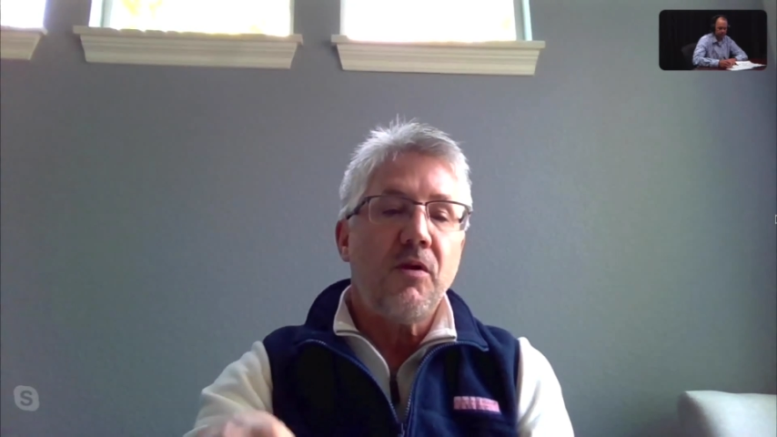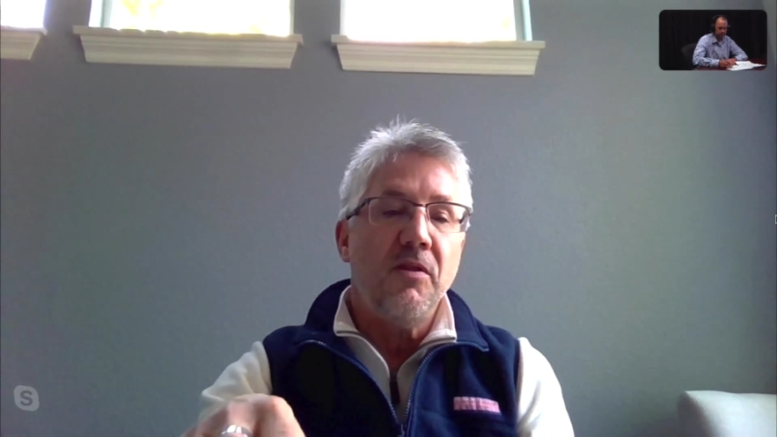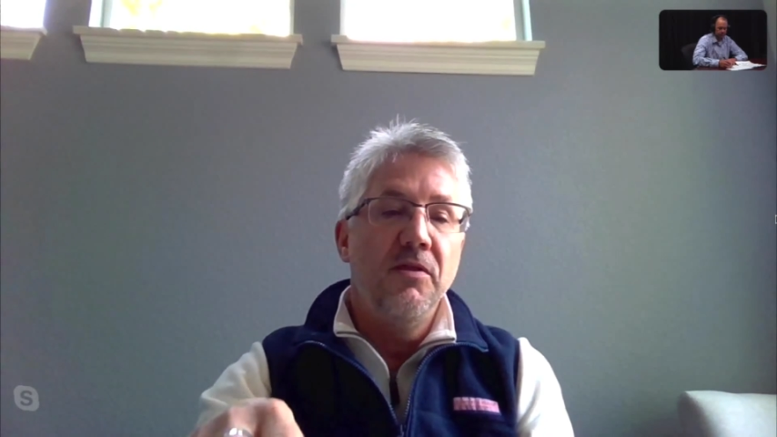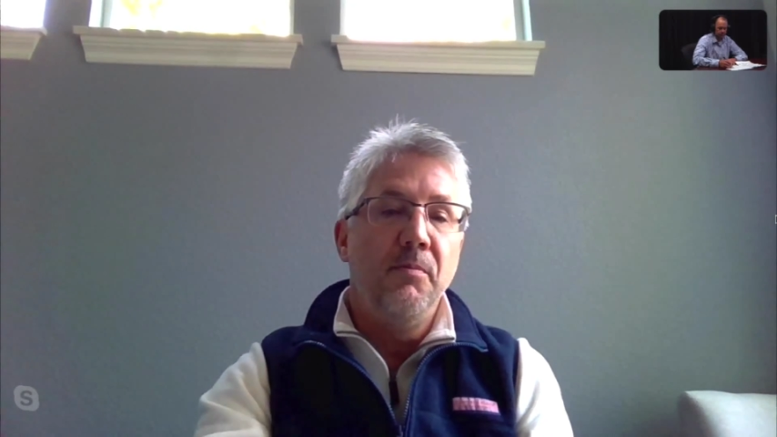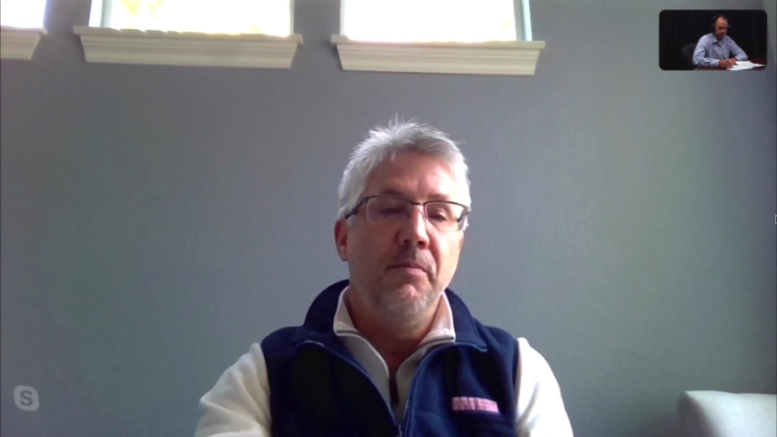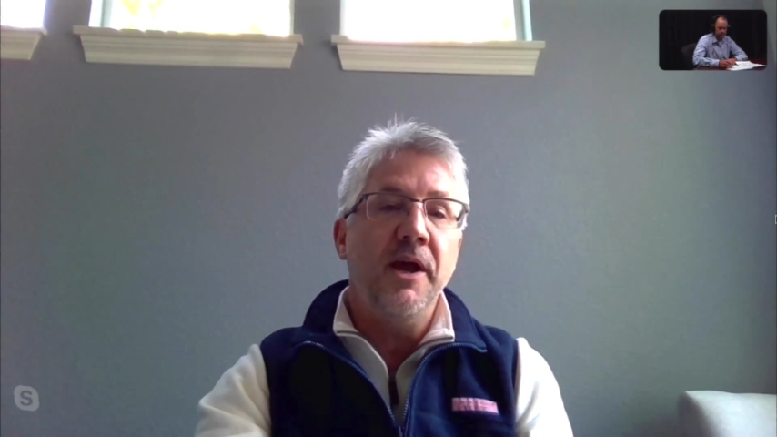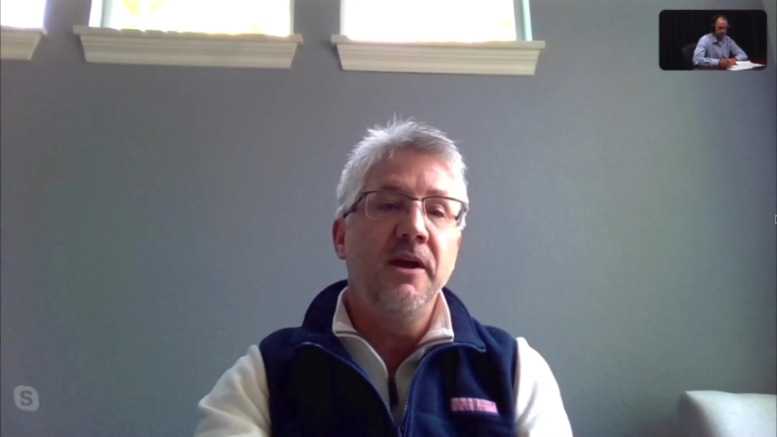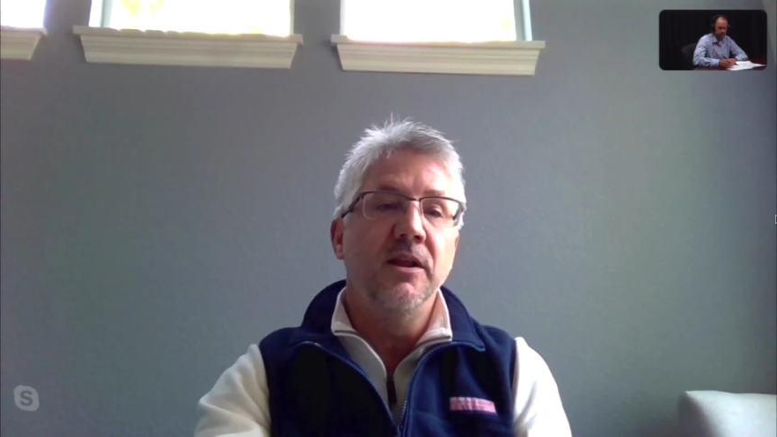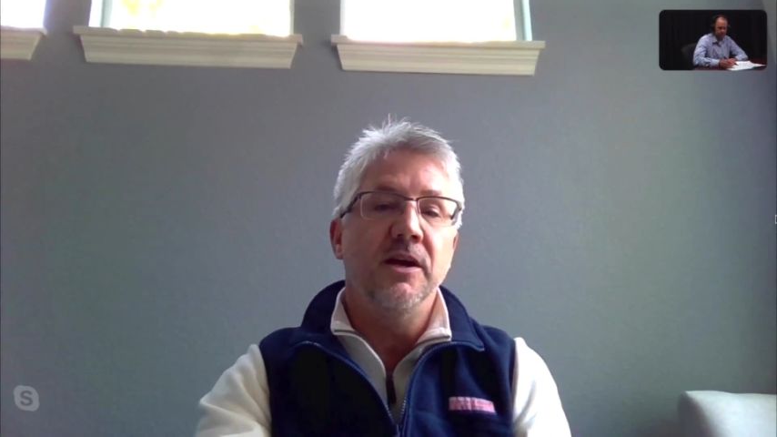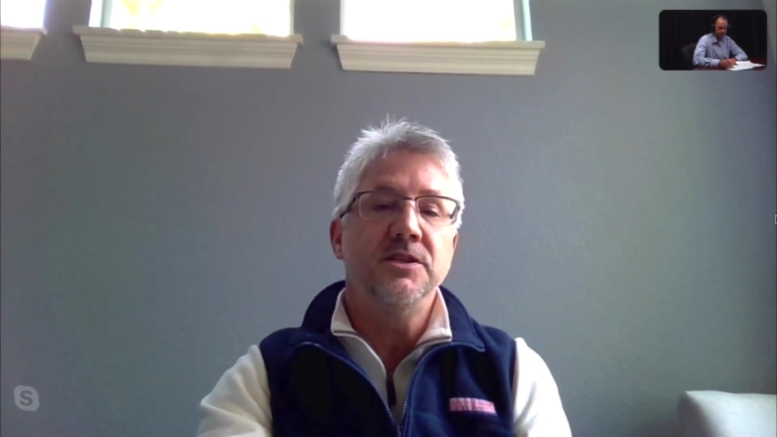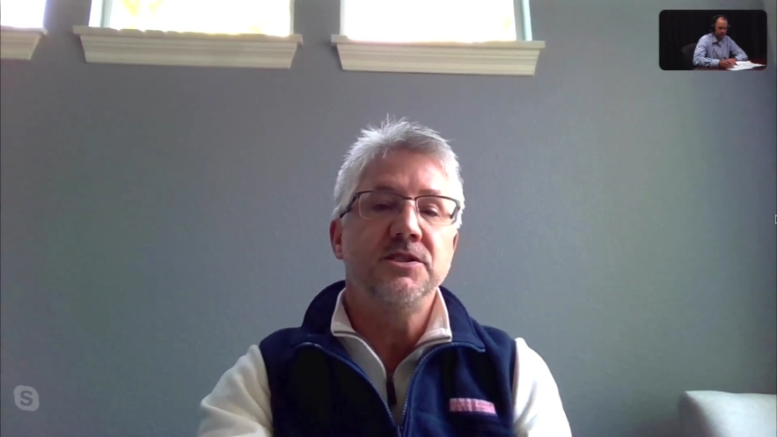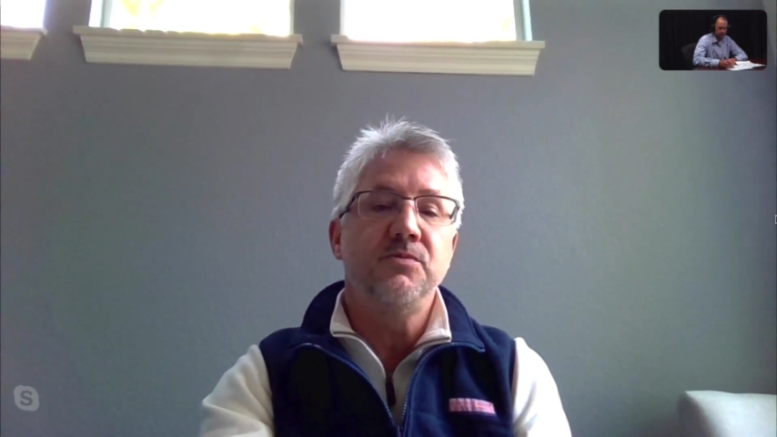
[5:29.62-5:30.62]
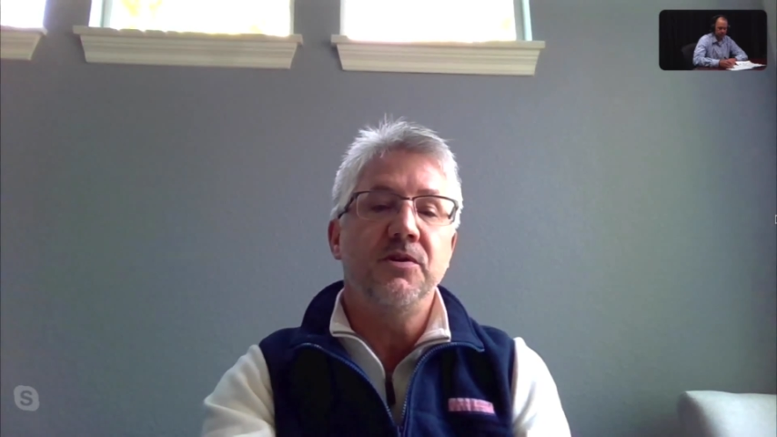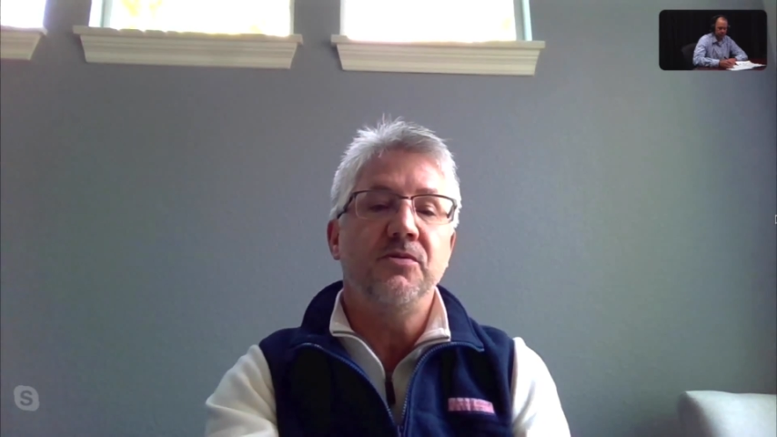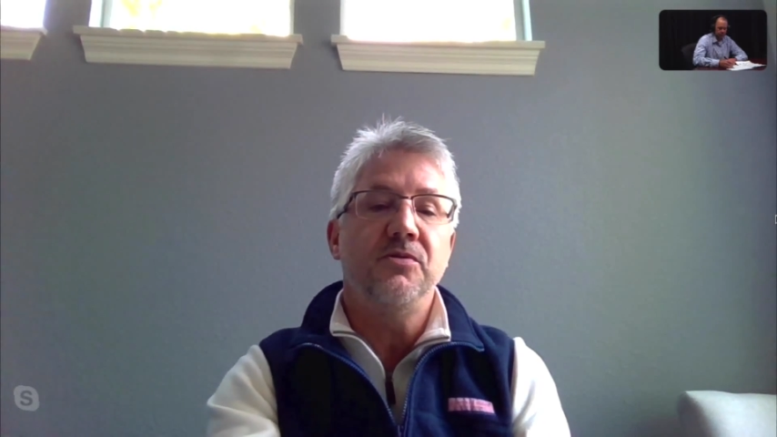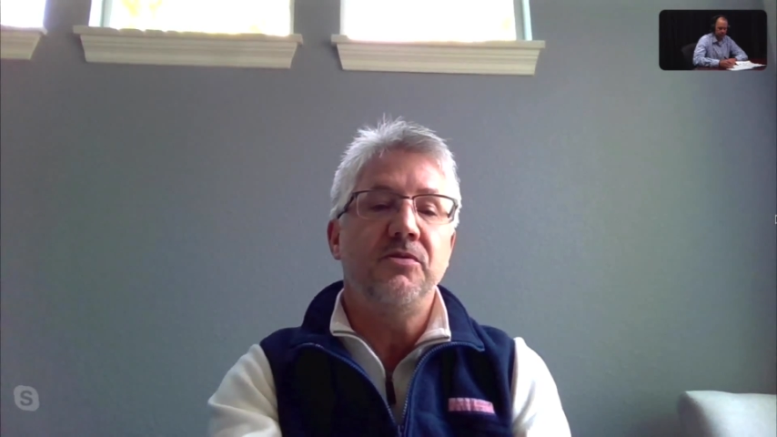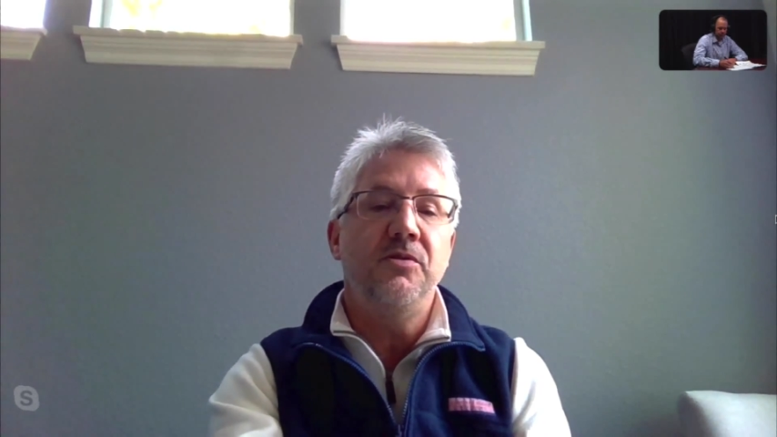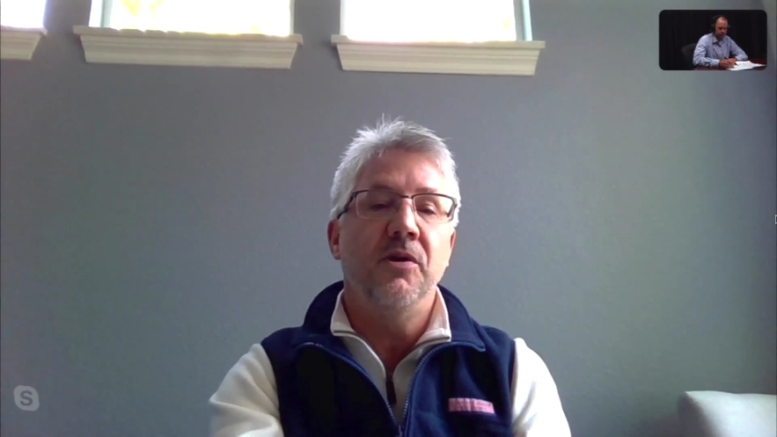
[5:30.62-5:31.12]
The big list, which
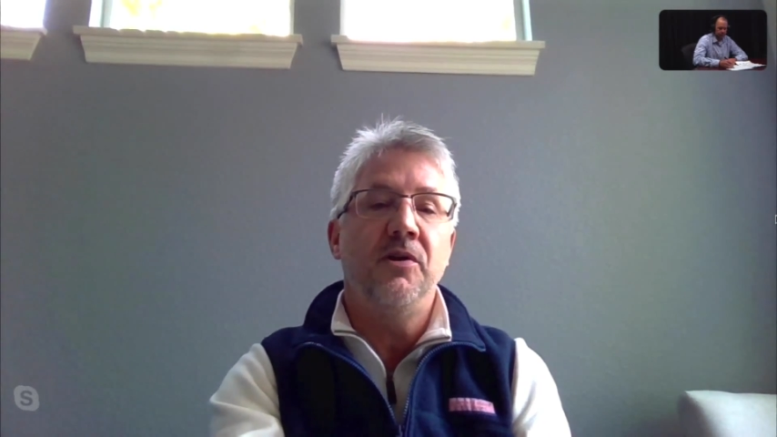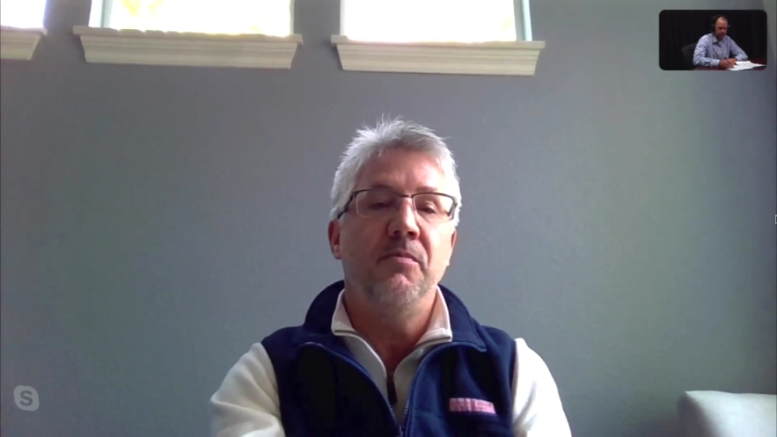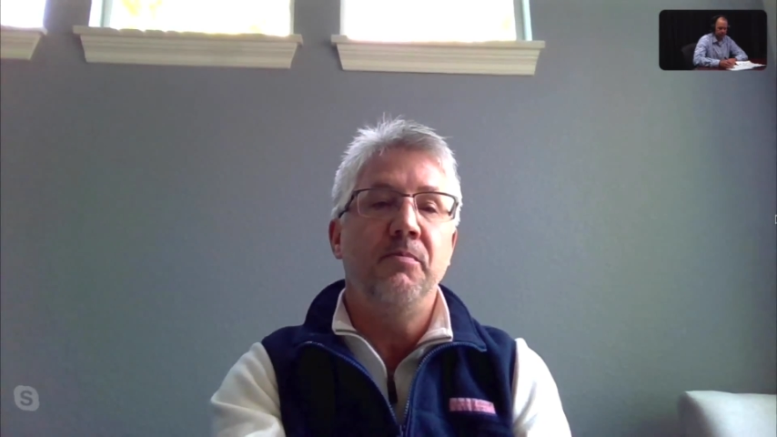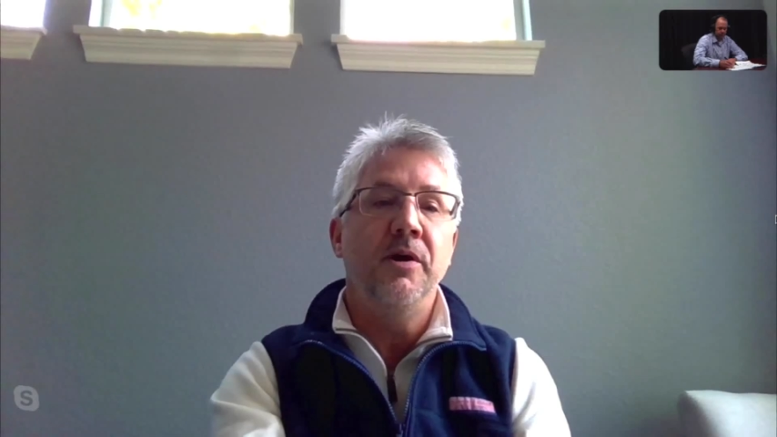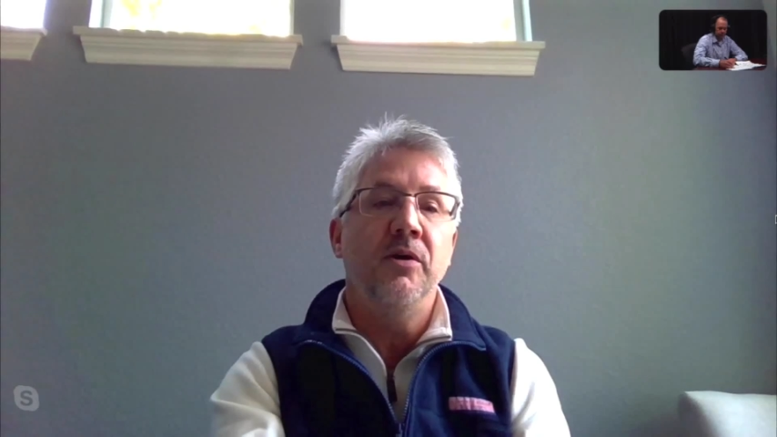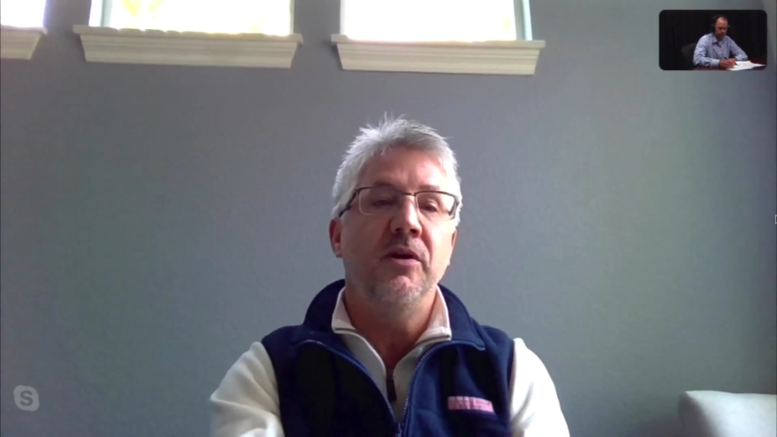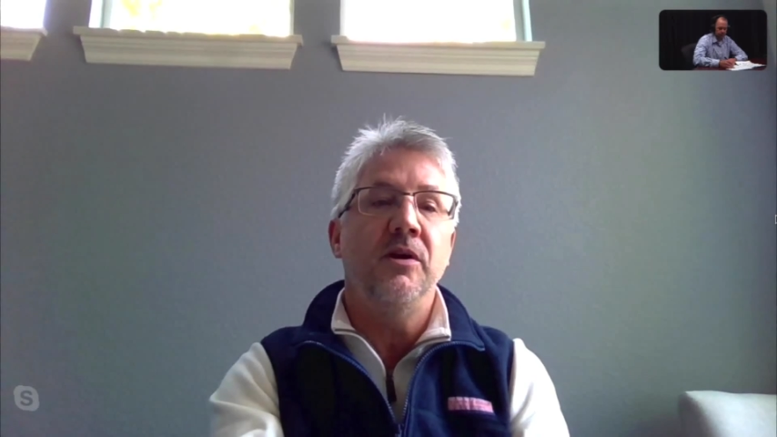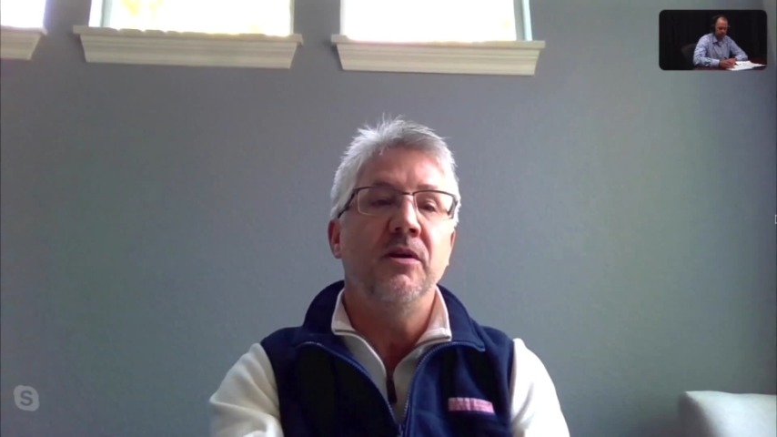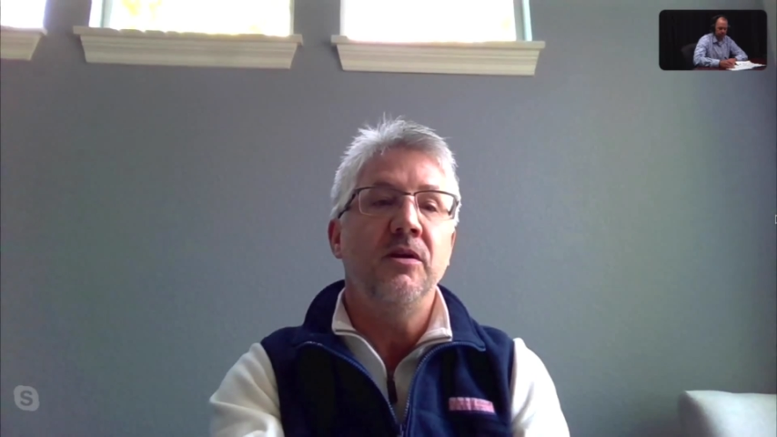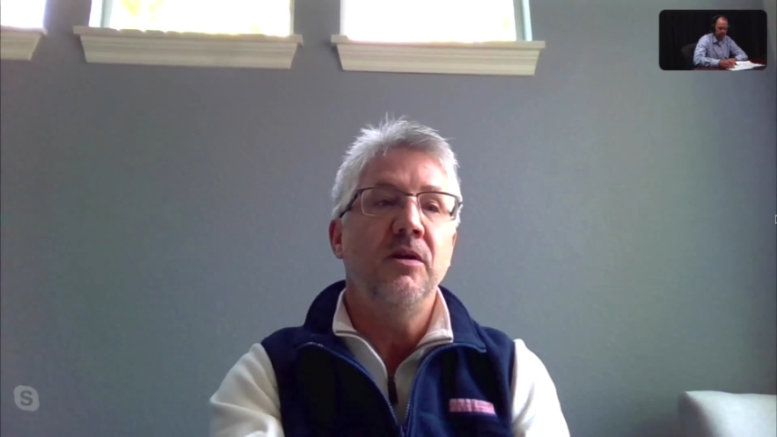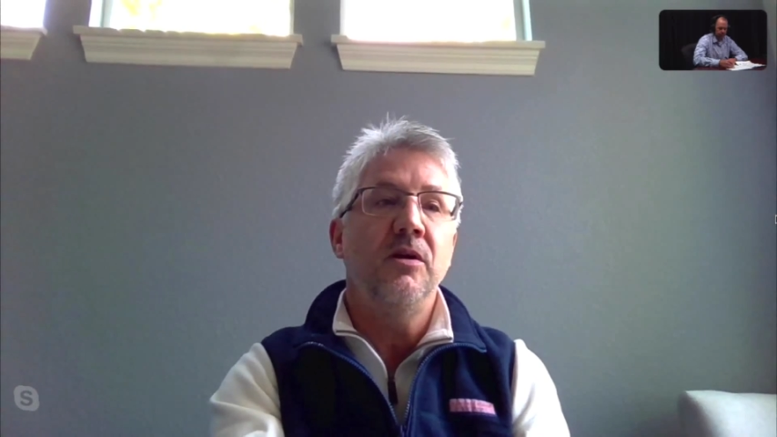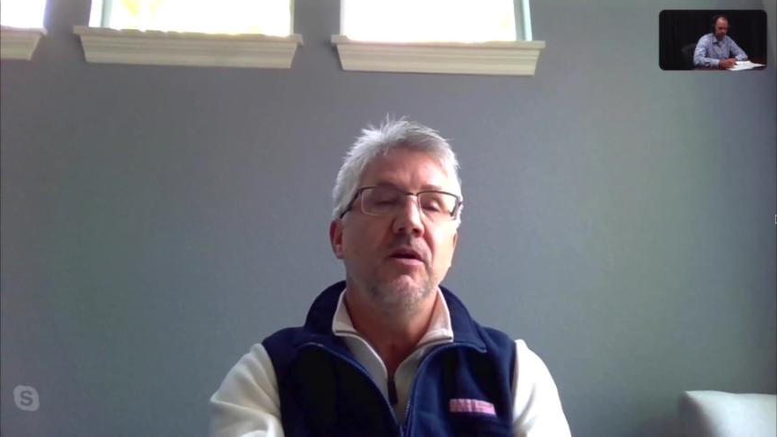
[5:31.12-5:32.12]
was 200 billion,